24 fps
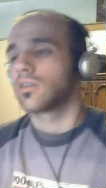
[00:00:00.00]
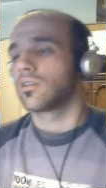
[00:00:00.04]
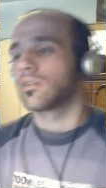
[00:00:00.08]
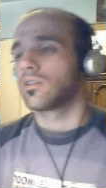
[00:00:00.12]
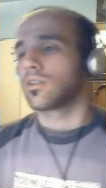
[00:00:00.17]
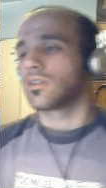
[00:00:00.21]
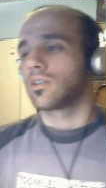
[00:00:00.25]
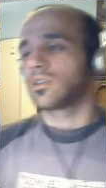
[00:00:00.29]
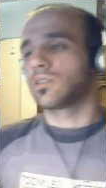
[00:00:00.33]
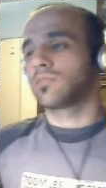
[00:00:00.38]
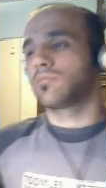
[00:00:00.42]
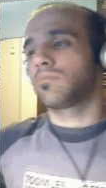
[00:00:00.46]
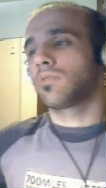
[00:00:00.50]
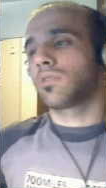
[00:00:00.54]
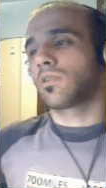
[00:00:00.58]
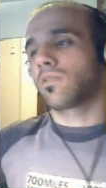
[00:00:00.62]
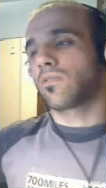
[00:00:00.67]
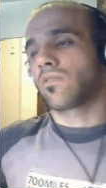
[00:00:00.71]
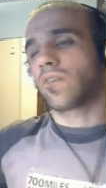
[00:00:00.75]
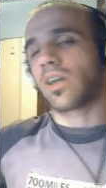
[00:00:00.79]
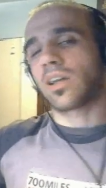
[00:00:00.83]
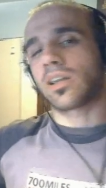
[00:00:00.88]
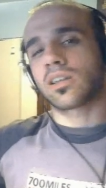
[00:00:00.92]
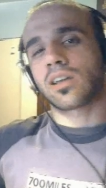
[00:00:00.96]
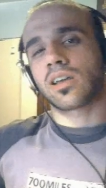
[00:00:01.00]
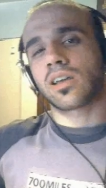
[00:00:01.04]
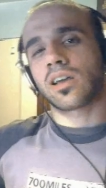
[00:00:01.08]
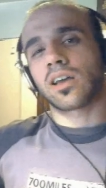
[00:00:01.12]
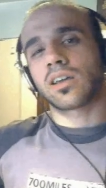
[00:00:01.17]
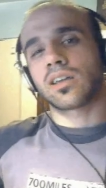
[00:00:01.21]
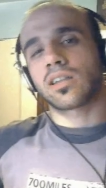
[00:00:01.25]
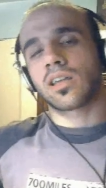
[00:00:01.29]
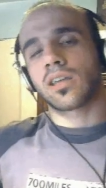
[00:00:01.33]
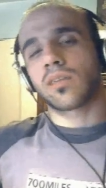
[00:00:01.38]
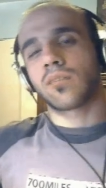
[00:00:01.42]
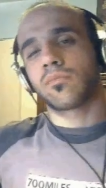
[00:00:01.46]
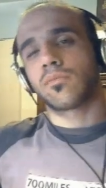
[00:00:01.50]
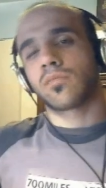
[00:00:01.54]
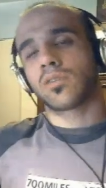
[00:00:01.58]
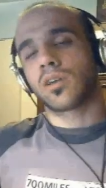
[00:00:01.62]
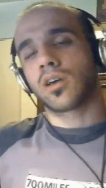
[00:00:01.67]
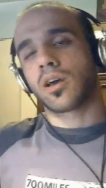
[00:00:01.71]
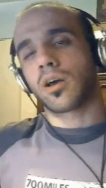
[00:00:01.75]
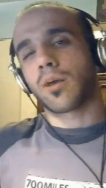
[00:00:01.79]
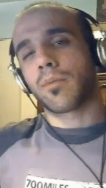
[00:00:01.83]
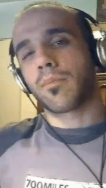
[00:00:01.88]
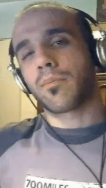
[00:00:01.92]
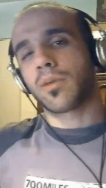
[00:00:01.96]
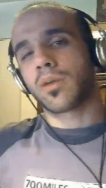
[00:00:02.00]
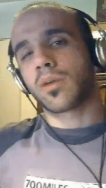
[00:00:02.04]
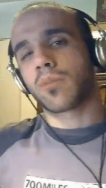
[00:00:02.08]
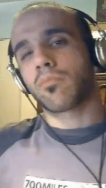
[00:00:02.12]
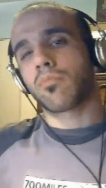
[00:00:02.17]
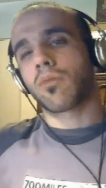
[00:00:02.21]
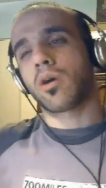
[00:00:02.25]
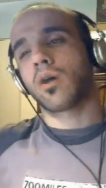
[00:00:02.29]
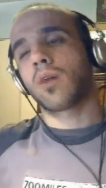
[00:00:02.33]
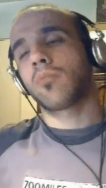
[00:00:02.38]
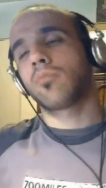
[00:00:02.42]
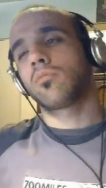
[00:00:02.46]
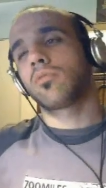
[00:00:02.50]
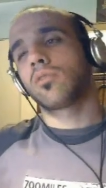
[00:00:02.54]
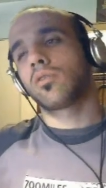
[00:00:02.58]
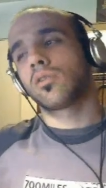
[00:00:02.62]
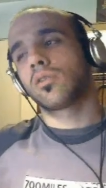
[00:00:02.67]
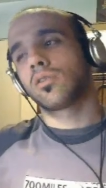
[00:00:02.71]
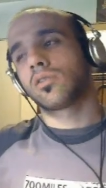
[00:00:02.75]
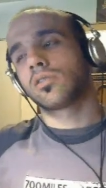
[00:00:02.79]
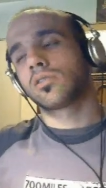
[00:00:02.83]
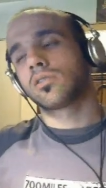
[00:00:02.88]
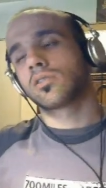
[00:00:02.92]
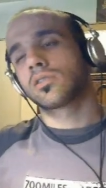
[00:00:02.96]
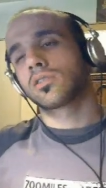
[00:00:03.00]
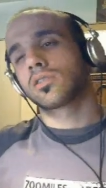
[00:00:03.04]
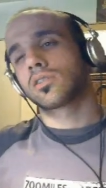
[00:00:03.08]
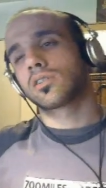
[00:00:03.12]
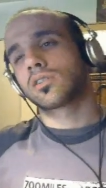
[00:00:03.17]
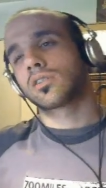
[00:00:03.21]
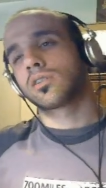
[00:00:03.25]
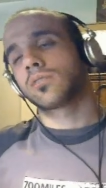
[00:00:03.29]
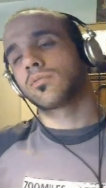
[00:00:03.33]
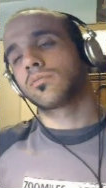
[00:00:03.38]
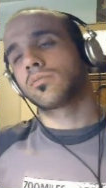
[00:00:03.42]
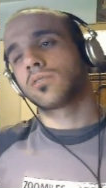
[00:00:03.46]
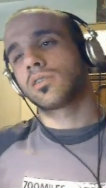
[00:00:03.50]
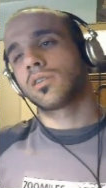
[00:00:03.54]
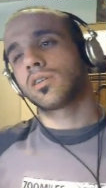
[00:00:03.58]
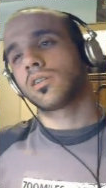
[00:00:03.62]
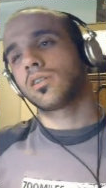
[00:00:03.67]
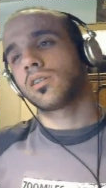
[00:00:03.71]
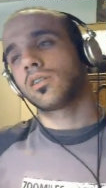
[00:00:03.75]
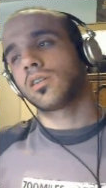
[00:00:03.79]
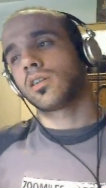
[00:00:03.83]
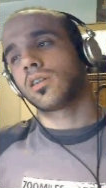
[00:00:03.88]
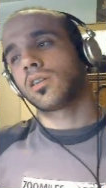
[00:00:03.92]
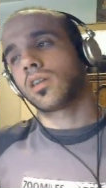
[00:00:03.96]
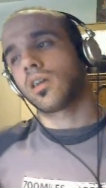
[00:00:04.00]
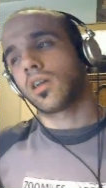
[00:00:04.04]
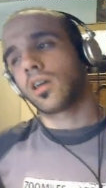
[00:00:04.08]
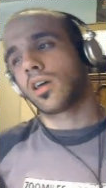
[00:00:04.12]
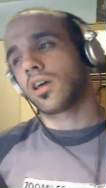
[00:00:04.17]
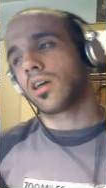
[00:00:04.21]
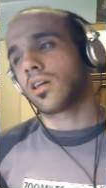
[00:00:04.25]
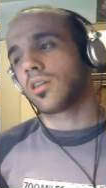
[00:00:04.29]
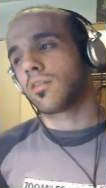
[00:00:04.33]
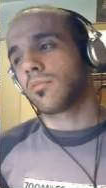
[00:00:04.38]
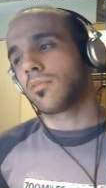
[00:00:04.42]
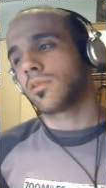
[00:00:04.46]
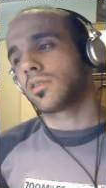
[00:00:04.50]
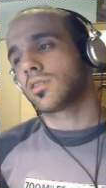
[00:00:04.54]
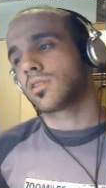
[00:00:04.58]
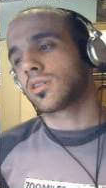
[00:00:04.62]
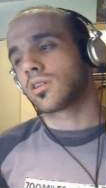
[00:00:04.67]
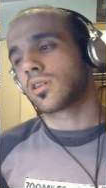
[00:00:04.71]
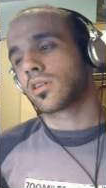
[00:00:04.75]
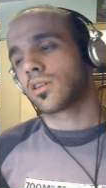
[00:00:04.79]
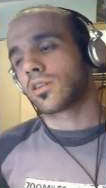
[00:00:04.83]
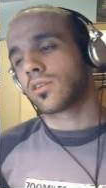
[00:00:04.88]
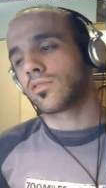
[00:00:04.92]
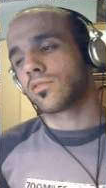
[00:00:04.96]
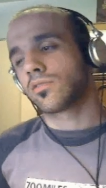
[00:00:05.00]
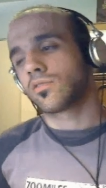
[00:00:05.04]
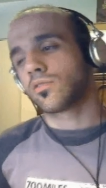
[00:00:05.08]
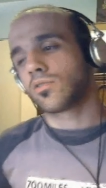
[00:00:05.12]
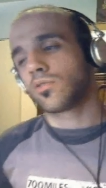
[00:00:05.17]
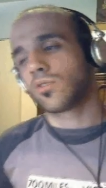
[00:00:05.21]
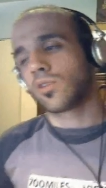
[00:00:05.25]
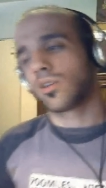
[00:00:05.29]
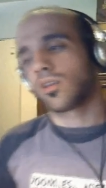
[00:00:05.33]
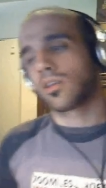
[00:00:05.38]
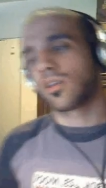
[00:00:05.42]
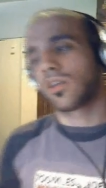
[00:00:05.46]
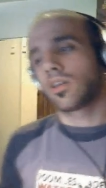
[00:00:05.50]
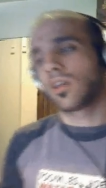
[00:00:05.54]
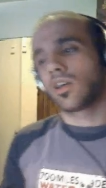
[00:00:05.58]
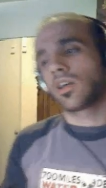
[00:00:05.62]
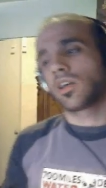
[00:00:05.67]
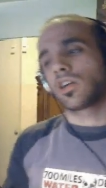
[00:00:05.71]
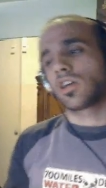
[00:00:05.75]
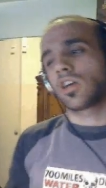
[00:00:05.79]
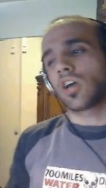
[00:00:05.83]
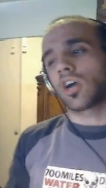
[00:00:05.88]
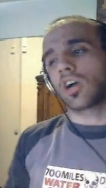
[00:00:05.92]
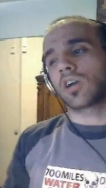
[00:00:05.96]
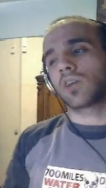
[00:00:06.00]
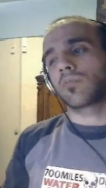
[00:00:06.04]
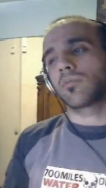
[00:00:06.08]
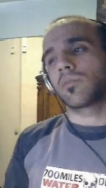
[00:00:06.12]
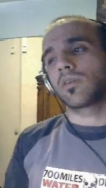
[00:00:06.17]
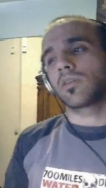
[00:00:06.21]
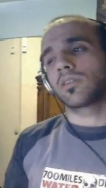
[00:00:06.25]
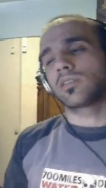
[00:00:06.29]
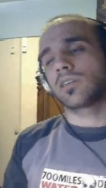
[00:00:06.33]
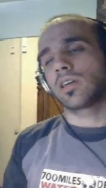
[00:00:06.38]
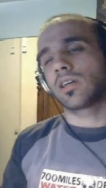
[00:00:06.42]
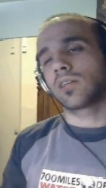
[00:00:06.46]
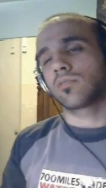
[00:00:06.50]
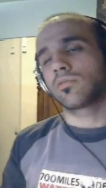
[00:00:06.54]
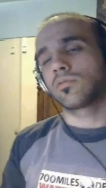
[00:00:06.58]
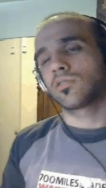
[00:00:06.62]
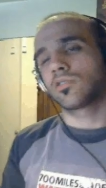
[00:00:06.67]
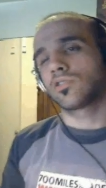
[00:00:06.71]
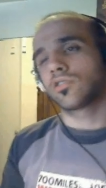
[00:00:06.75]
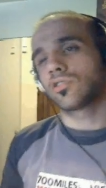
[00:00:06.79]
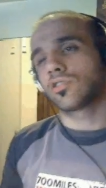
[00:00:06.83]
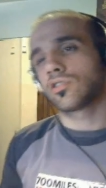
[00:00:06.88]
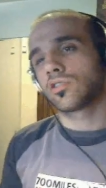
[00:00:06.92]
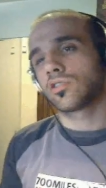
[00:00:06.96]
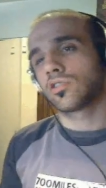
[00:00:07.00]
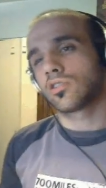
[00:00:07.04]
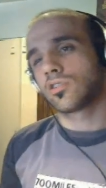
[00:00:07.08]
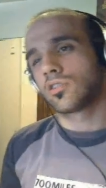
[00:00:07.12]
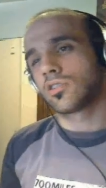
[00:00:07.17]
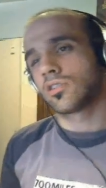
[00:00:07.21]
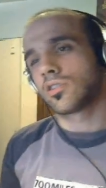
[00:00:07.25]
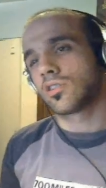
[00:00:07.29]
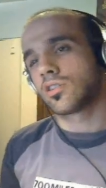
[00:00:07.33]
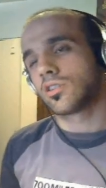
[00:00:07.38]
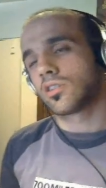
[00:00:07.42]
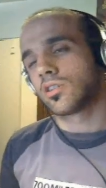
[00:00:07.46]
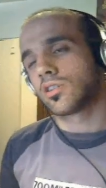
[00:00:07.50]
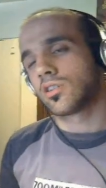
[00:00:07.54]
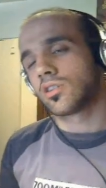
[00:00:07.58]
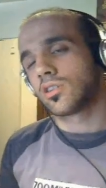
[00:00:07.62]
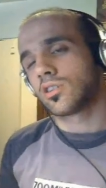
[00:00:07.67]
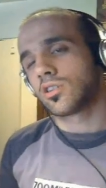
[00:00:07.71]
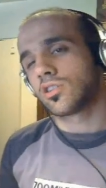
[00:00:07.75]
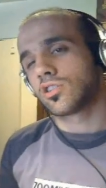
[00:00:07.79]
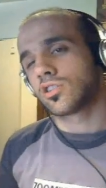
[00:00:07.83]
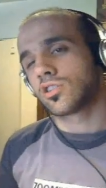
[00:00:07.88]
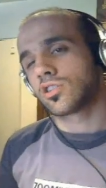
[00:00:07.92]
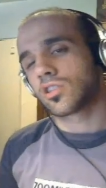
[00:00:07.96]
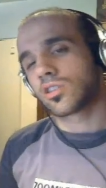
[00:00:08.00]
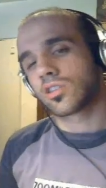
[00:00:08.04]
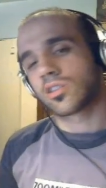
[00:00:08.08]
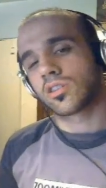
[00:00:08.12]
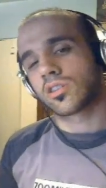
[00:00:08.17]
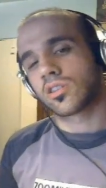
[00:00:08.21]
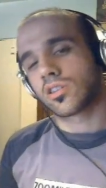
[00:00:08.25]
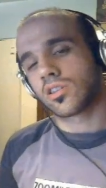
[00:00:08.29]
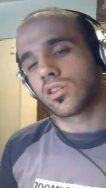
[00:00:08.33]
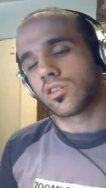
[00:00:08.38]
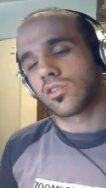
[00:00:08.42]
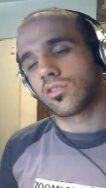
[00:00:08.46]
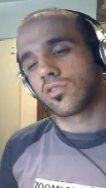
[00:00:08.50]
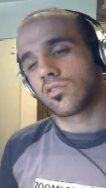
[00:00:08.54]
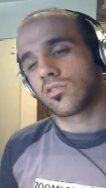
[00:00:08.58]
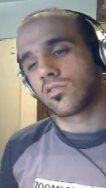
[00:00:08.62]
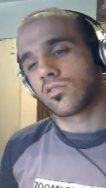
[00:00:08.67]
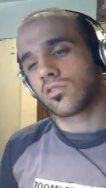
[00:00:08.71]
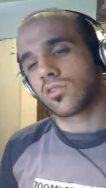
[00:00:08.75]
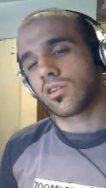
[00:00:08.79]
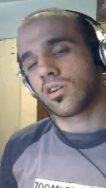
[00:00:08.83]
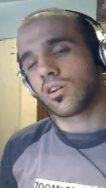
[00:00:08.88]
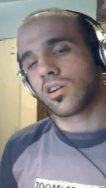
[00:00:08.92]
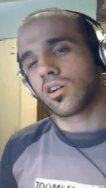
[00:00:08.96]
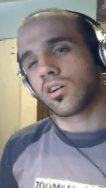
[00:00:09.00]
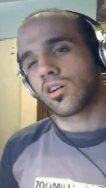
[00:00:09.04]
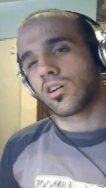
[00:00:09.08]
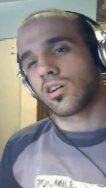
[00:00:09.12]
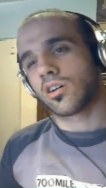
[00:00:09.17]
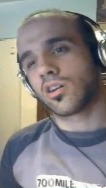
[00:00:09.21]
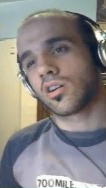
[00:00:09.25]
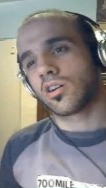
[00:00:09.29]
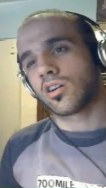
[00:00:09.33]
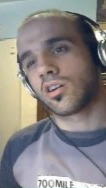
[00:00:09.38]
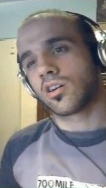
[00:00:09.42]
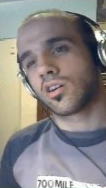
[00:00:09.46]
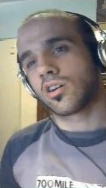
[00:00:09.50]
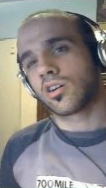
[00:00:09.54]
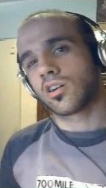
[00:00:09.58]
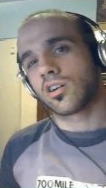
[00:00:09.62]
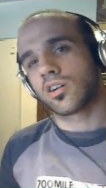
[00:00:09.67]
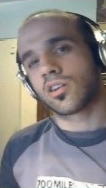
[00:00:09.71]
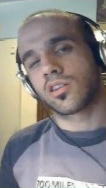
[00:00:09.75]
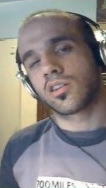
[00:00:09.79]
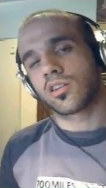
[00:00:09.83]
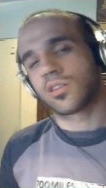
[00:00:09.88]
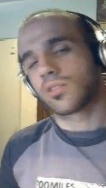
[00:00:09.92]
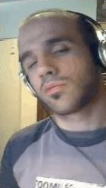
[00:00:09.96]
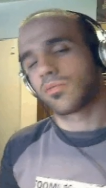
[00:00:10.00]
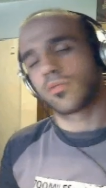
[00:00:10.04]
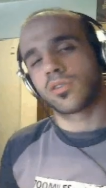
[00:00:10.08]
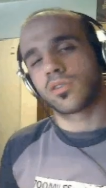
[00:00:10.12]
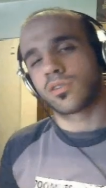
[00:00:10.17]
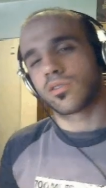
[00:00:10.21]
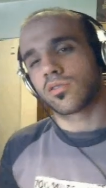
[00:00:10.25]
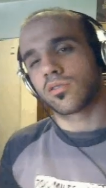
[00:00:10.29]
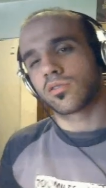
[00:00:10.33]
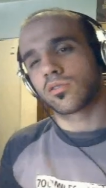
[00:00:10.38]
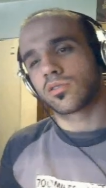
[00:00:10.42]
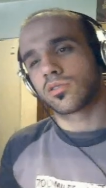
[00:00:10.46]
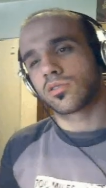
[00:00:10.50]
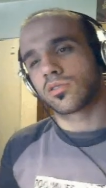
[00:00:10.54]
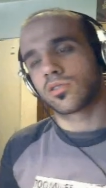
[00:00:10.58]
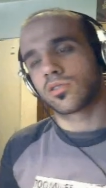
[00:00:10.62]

this big fat guy named uh, Big Bob comes in and basically gives you a cock meat sandwich just yeah, know, ah, it's gross.